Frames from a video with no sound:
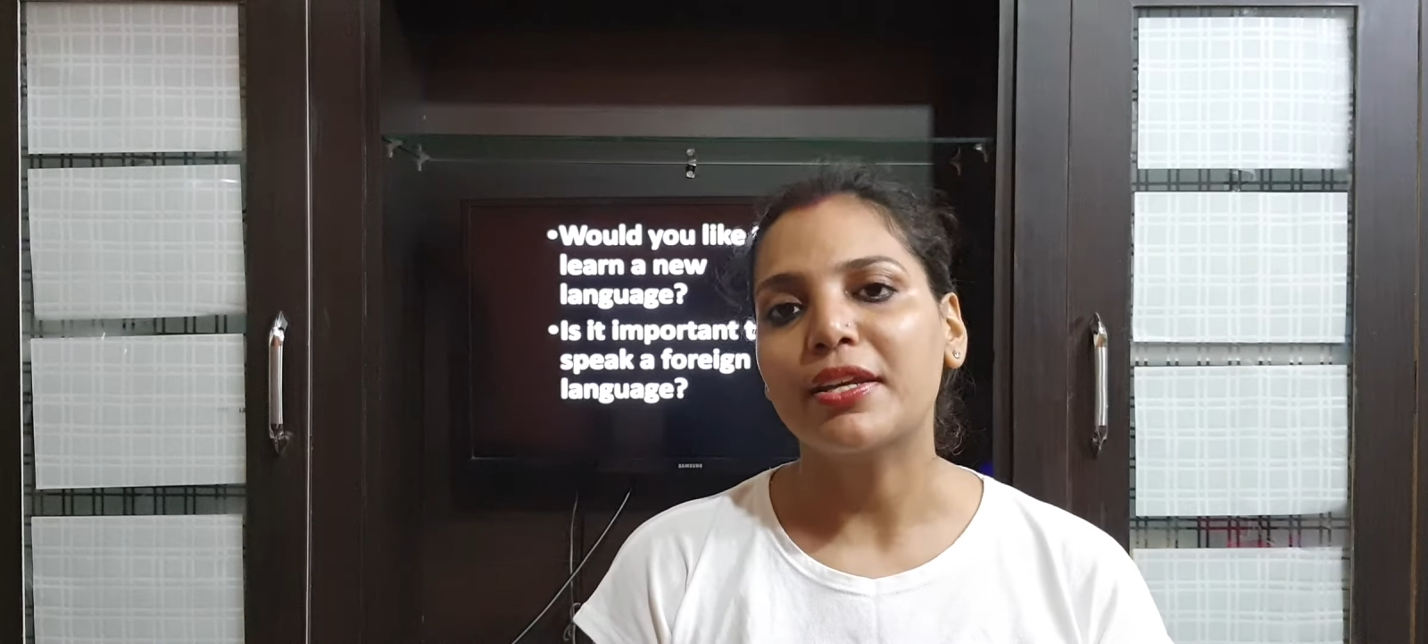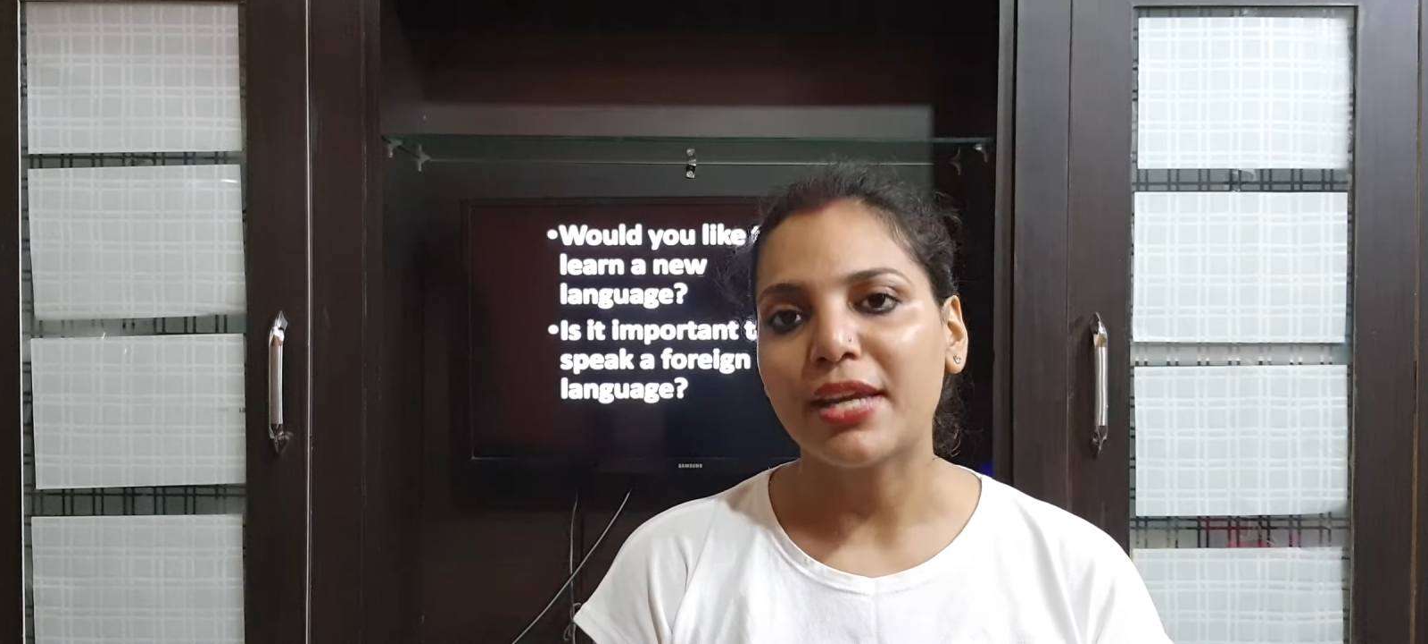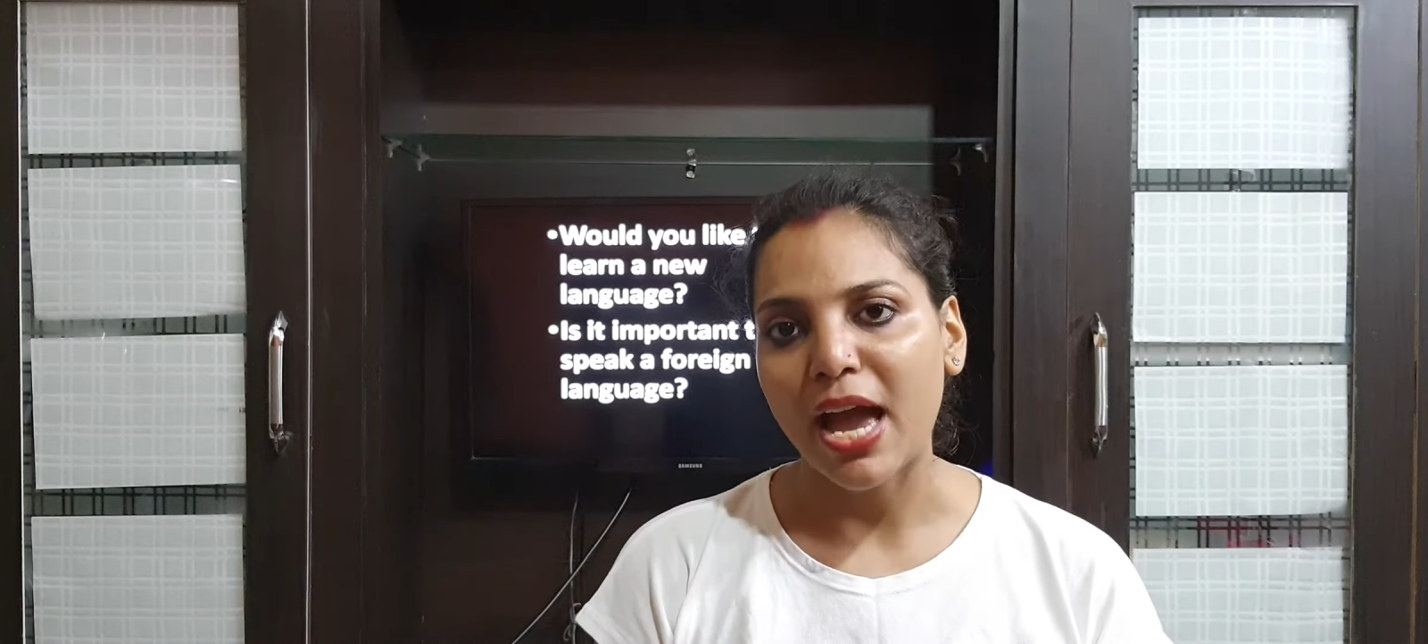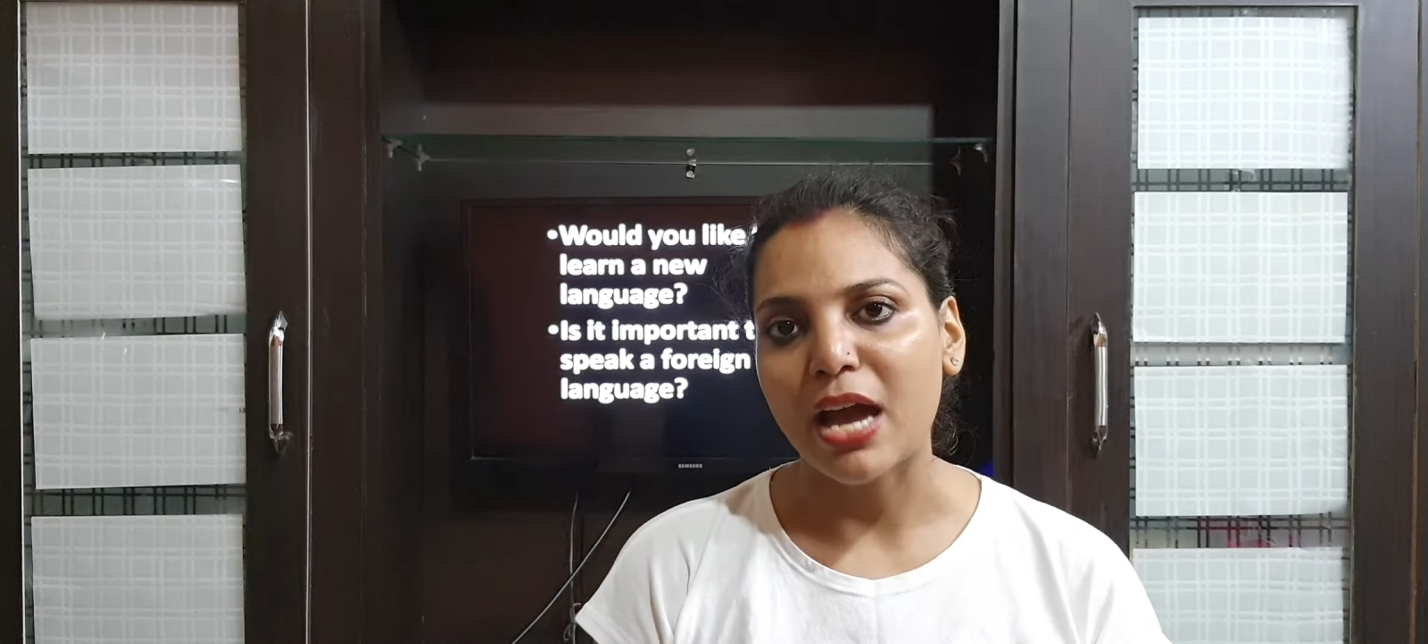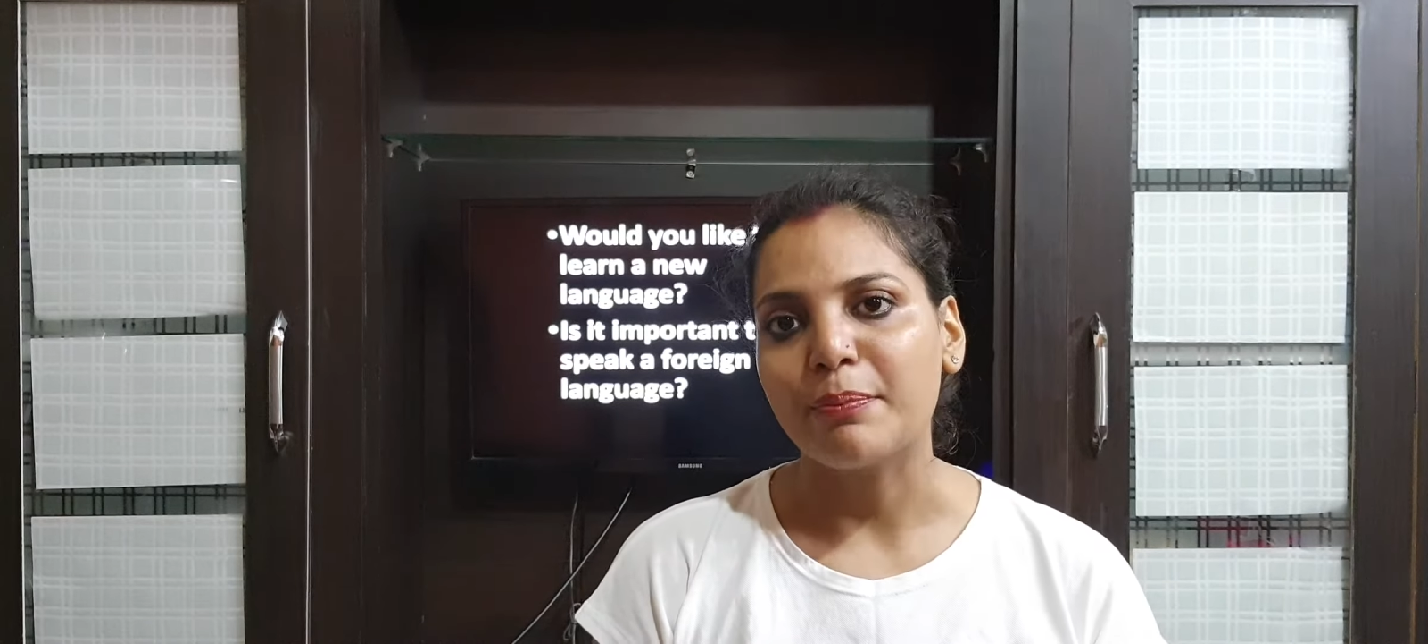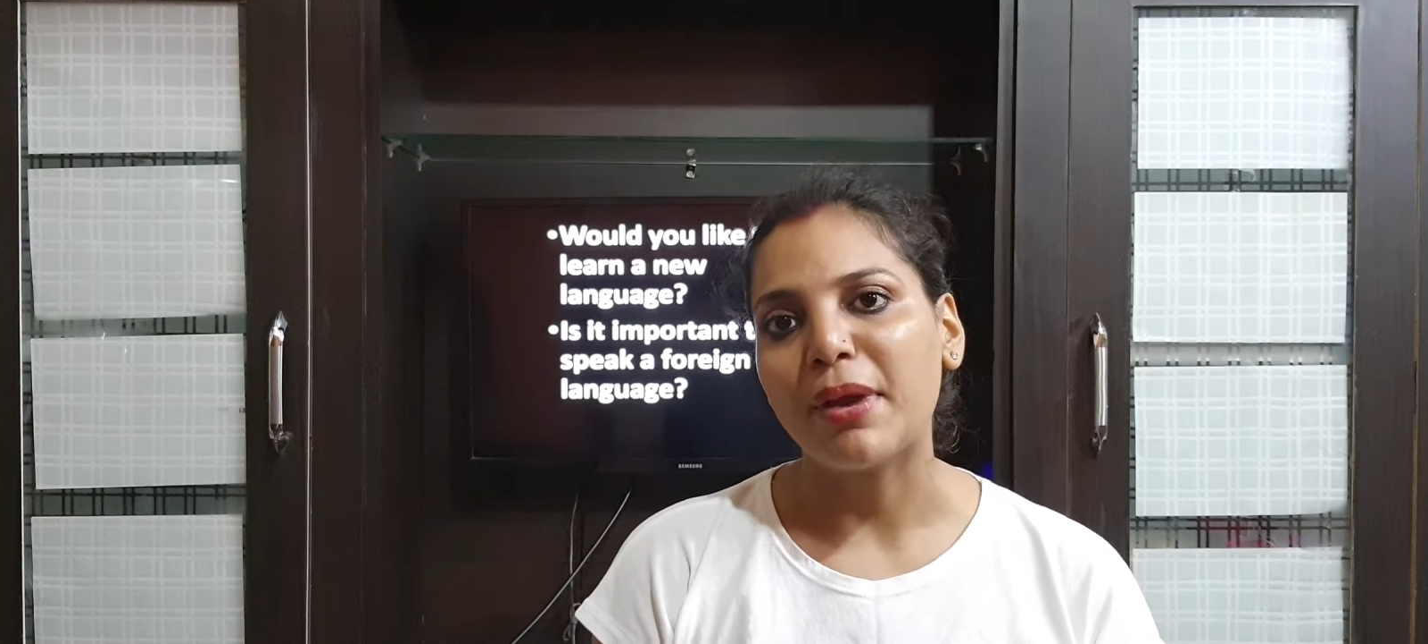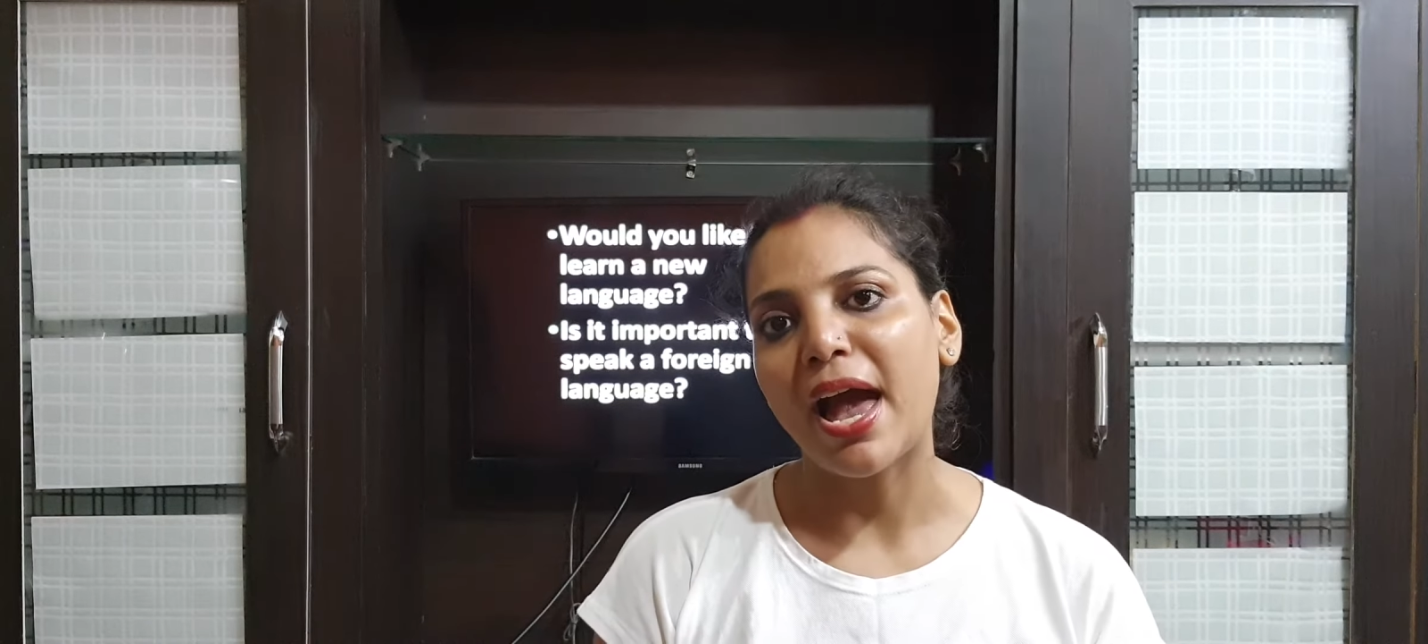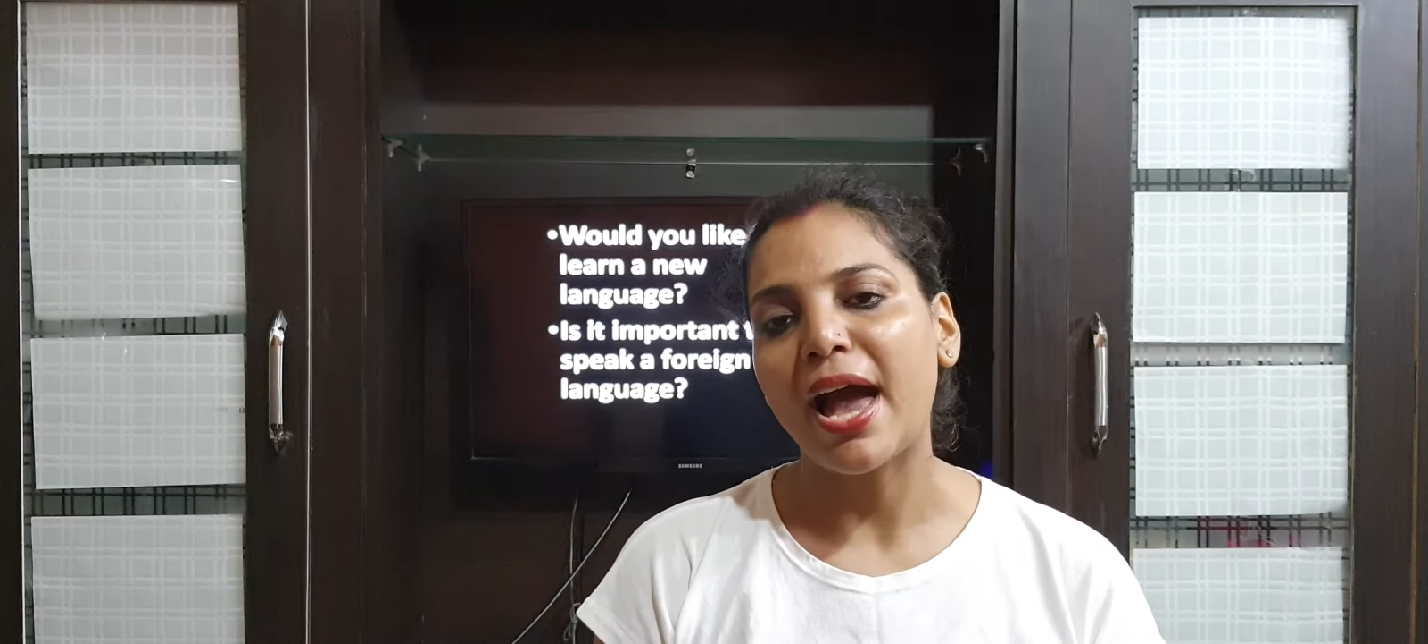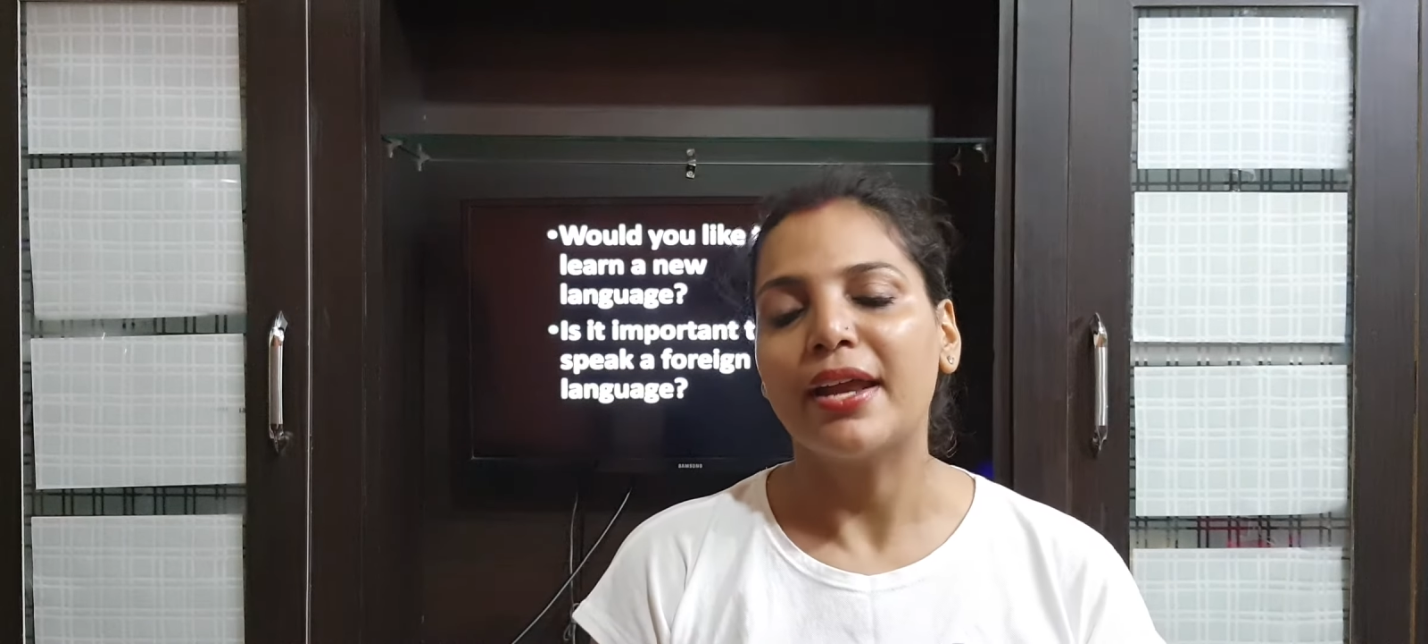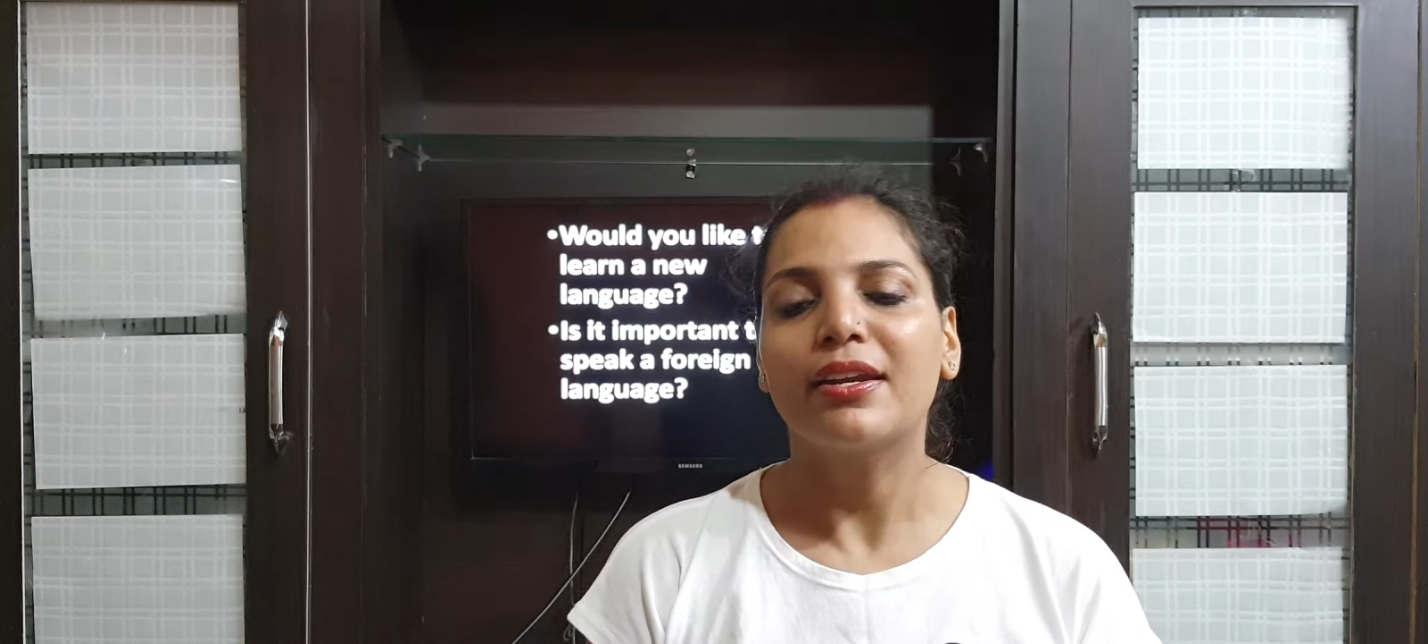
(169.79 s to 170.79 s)
cap
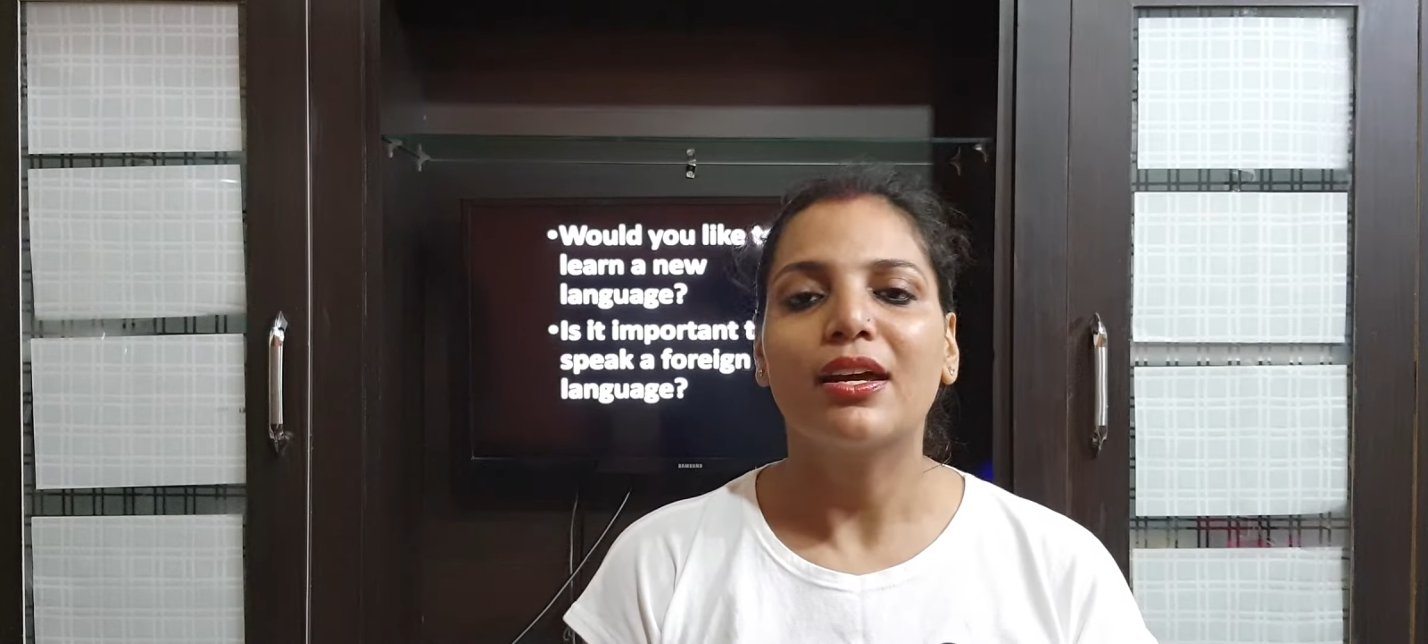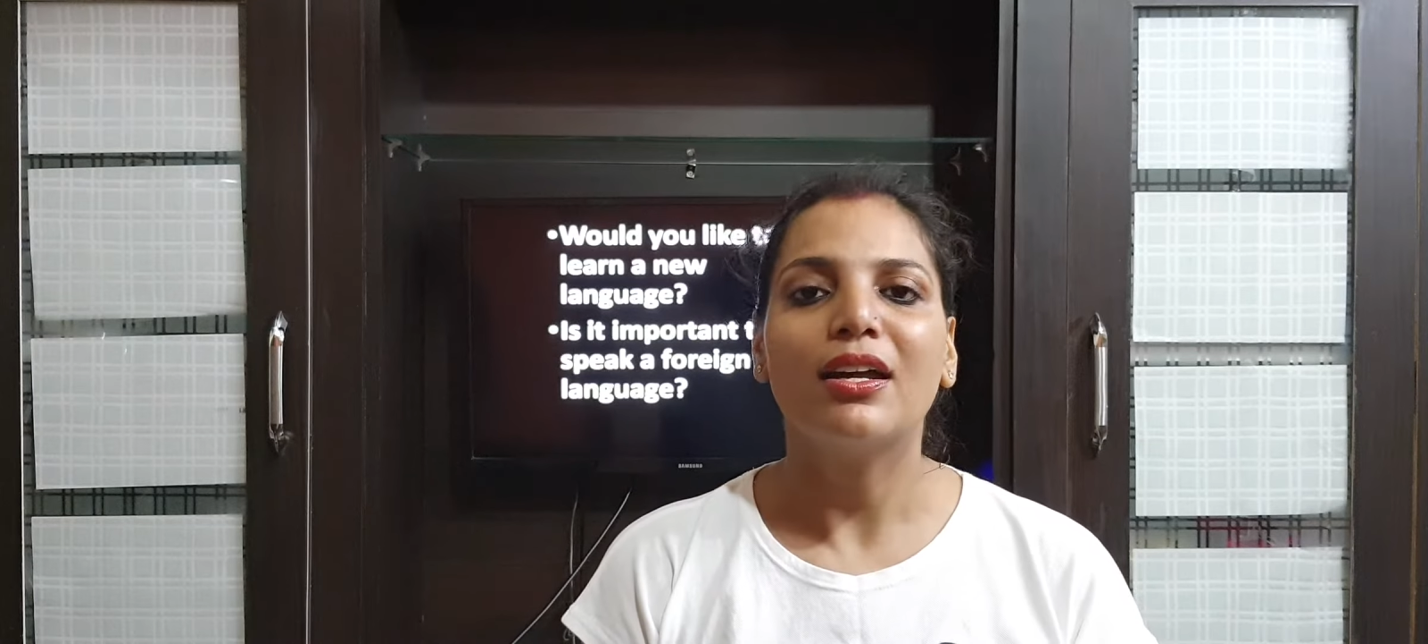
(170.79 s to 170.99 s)
and